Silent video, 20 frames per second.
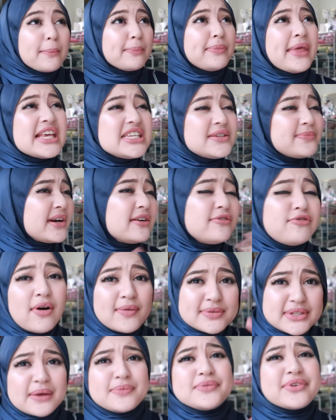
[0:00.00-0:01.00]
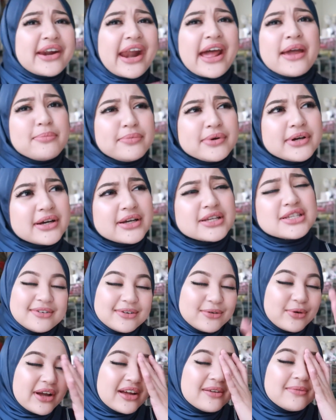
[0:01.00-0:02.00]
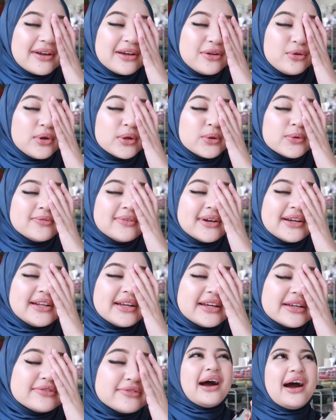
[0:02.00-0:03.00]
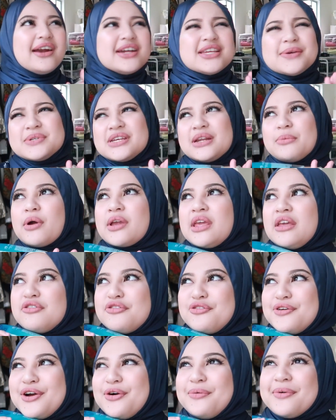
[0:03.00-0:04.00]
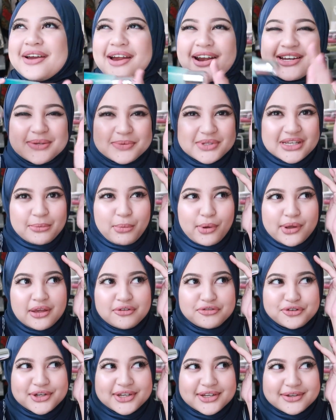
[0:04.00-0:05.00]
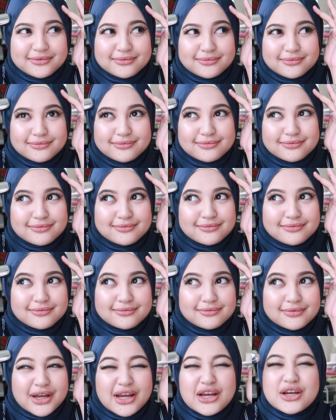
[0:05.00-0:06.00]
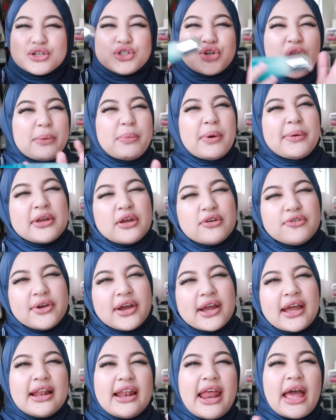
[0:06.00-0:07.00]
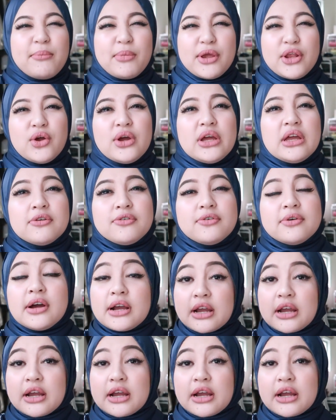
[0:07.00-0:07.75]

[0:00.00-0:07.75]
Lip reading: I'm desperate for subscribers. What am I doing with my life? I rasa macam nak buat giveaway. Oh my god, I rasa macam nak buat giveaway. Should I buat giveaway? Okay, let me know if...